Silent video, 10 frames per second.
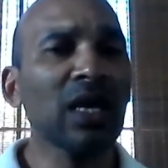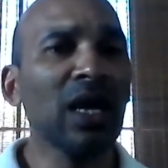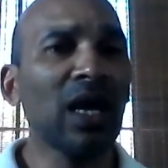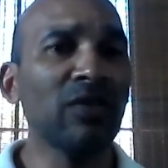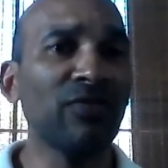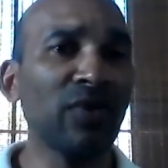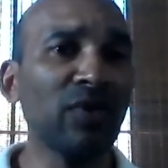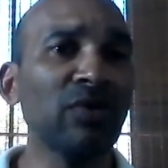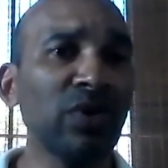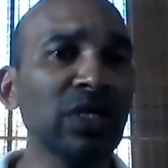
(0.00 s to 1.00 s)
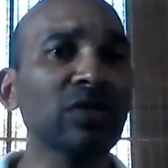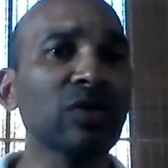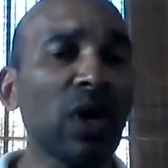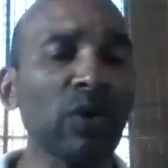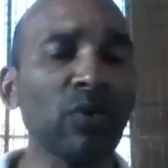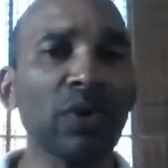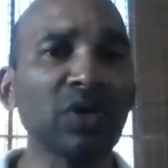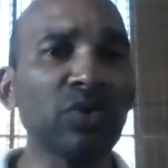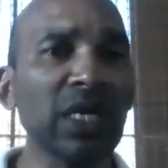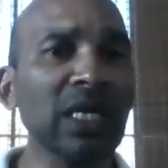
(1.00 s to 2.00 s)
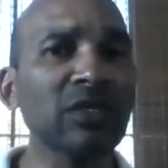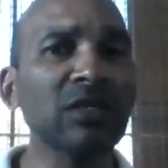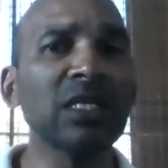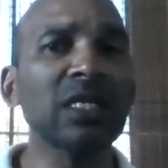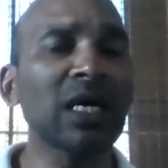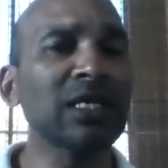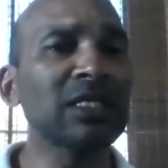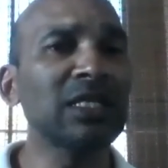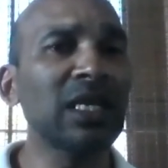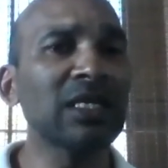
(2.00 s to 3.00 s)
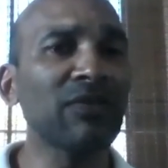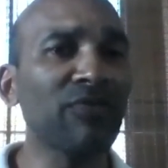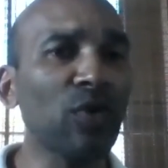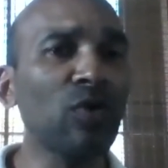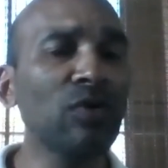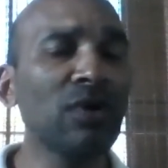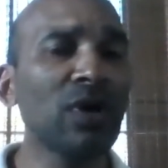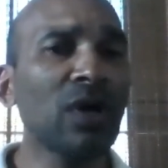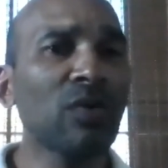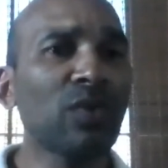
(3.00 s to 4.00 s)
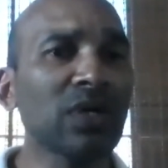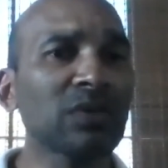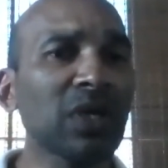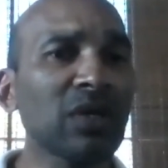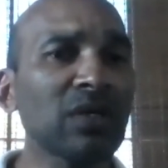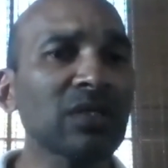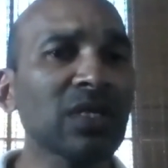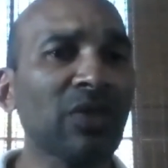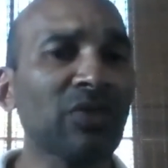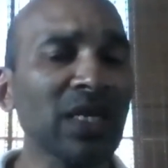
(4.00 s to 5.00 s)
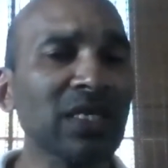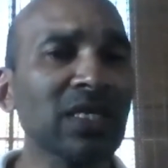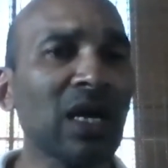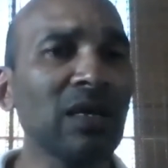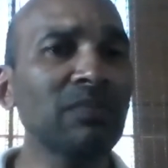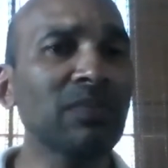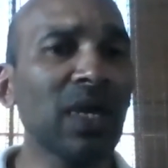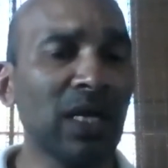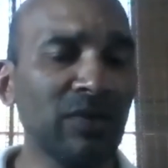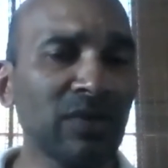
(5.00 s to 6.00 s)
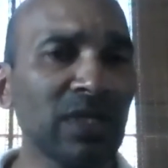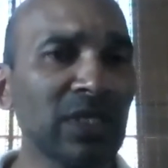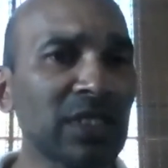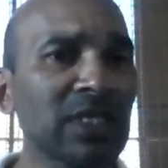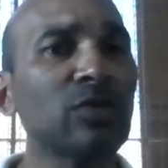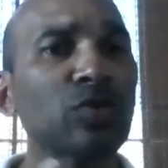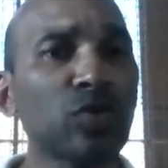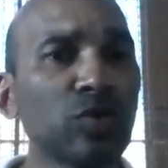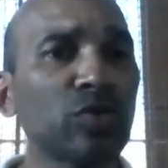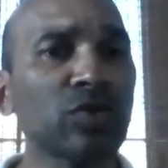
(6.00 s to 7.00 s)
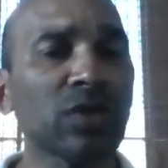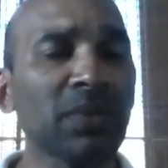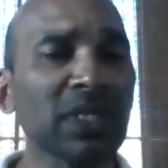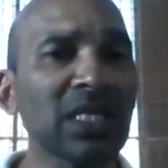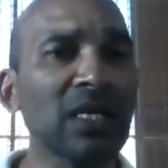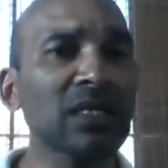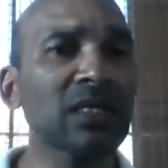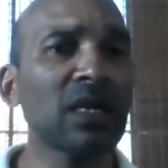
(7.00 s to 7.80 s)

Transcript: And the very reason why we were created in 1984 was because at that time, and it's still true to some extent,